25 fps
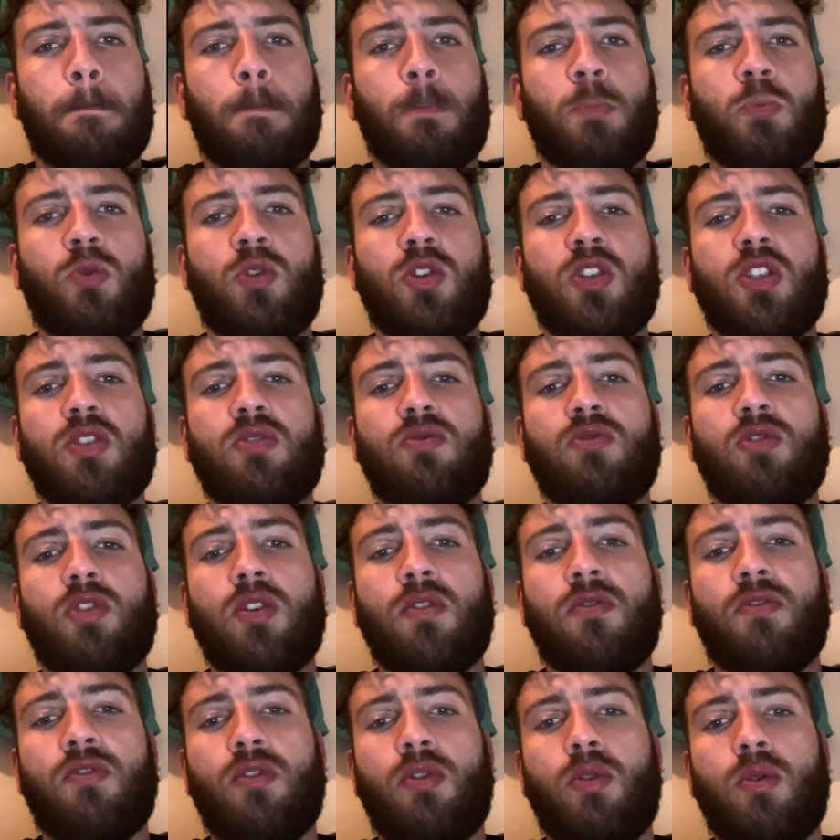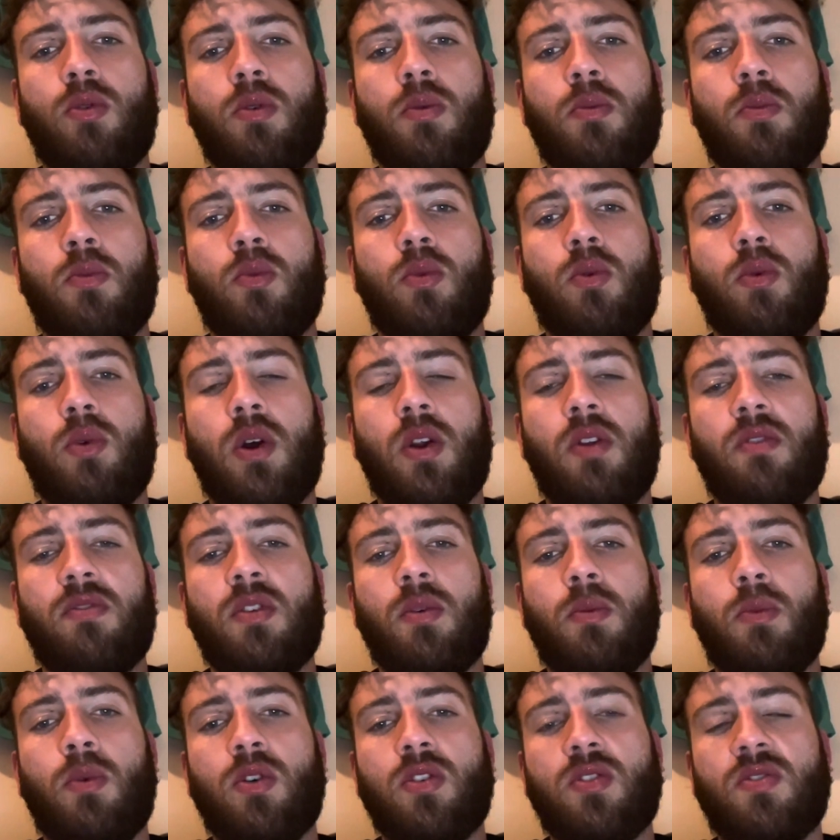which is run from one of the
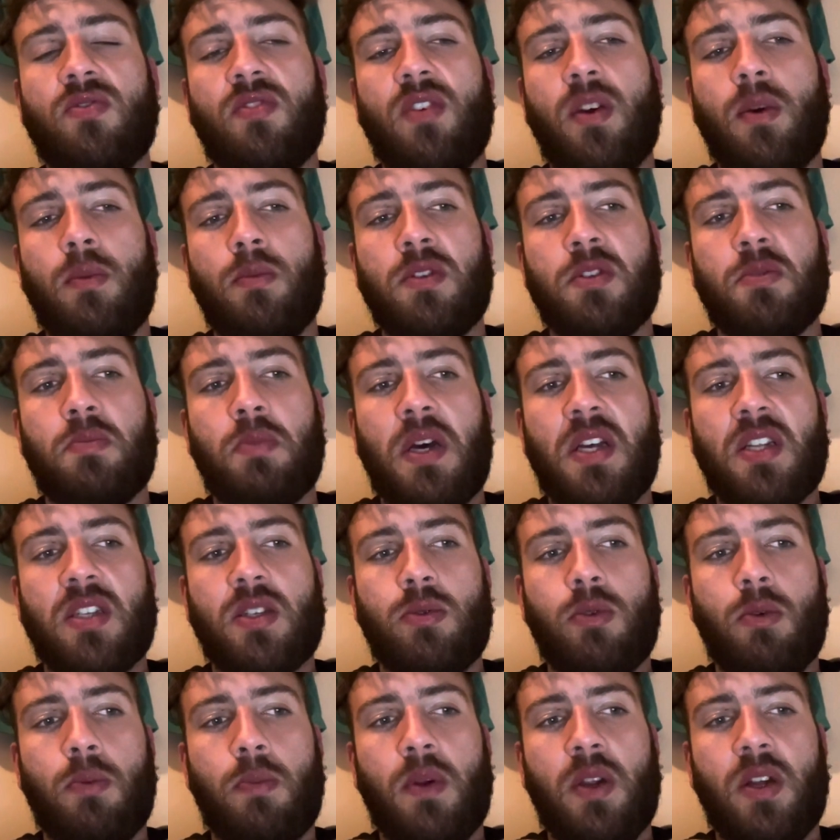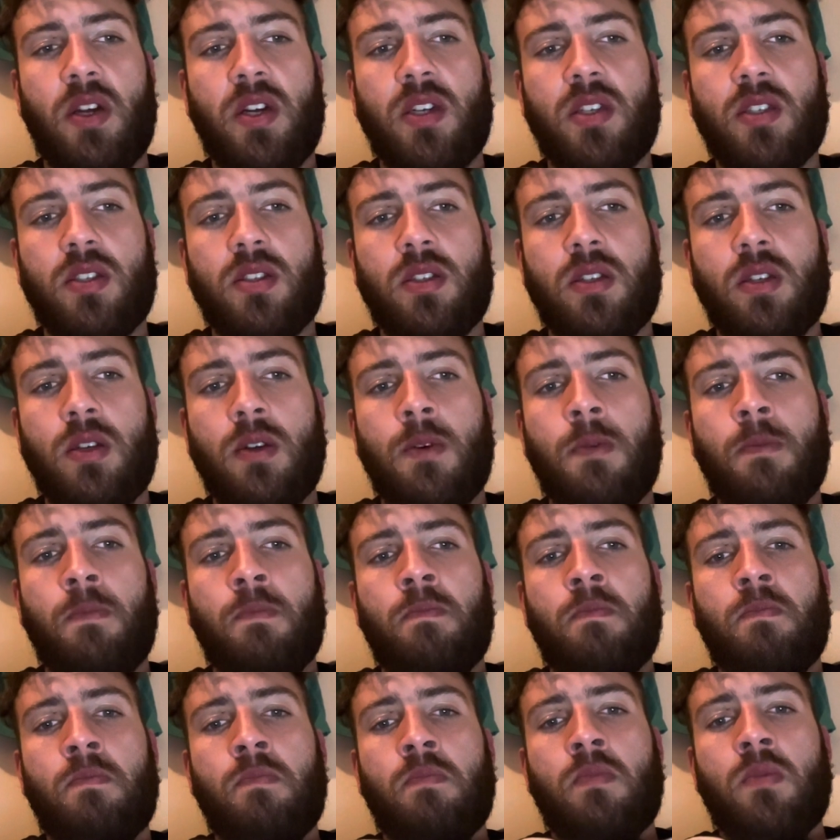most famous basketball players
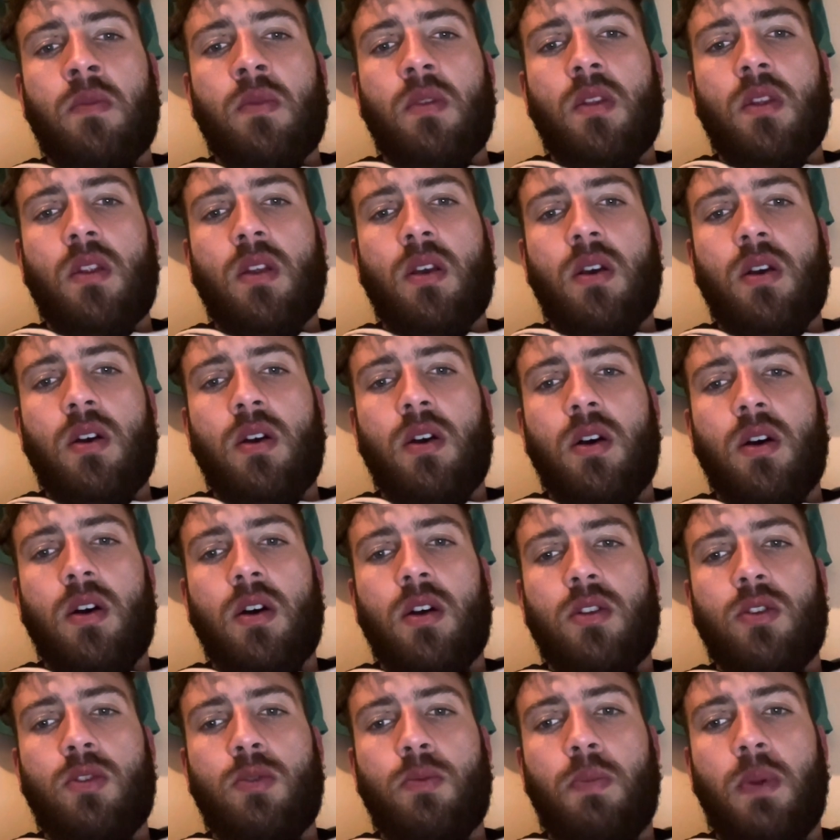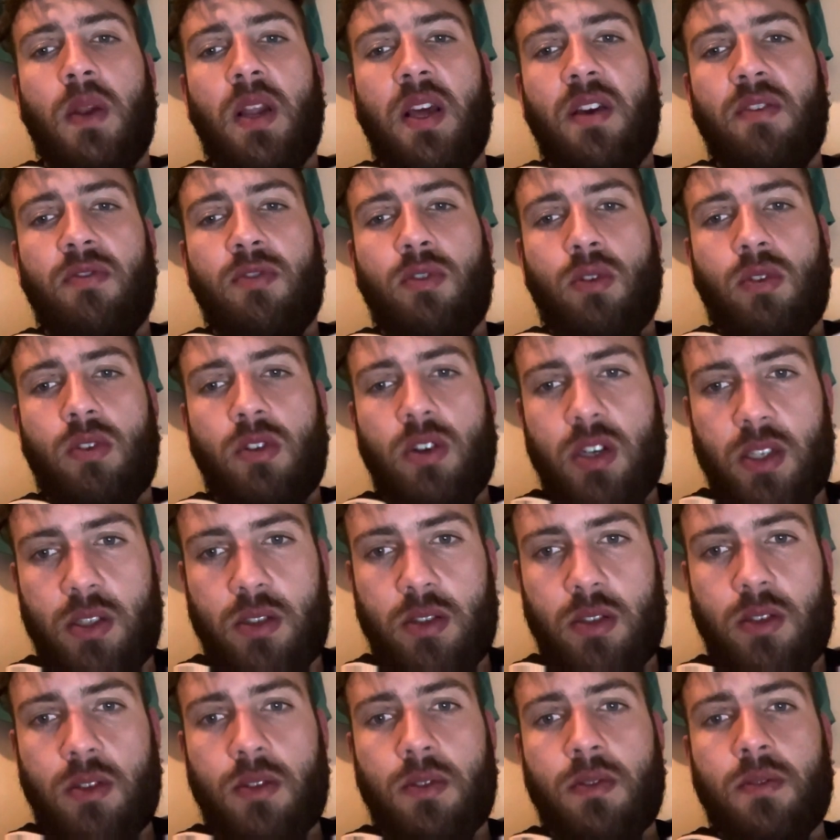to play for Greece.